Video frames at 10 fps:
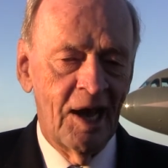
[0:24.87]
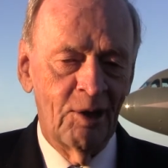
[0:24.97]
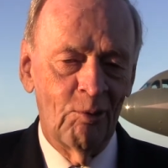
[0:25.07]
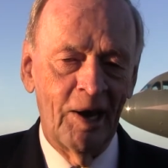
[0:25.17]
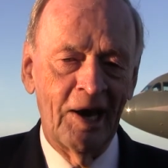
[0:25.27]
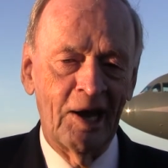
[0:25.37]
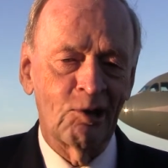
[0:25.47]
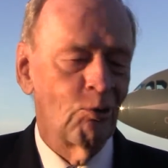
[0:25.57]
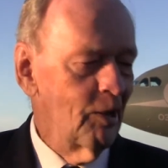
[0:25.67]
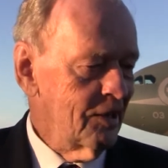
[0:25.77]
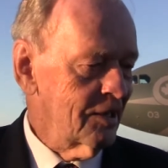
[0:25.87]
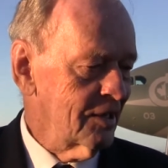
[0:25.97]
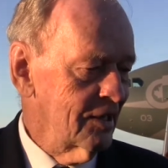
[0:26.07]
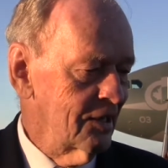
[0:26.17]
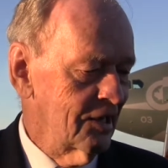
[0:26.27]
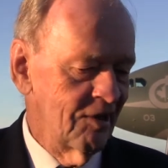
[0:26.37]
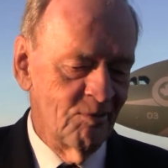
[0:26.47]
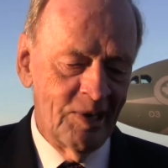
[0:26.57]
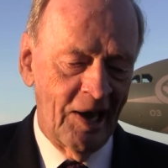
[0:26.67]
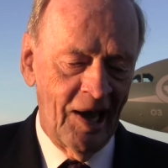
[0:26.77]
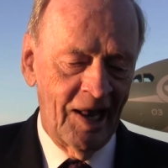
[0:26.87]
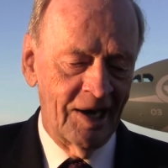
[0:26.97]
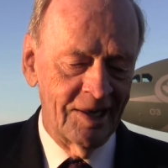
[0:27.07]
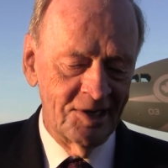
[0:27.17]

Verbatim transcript: And when I quit, he gave me hell.